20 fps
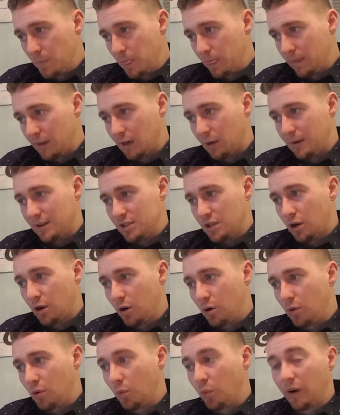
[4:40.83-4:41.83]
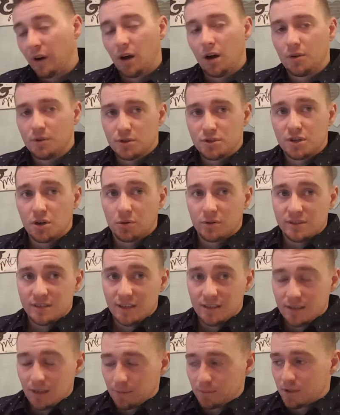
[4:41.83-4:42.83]
you know, as a whole, when all those tokens
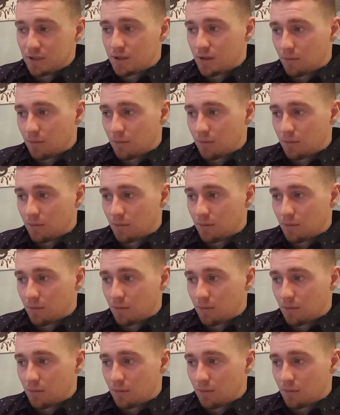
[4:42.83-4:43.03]
get dumped into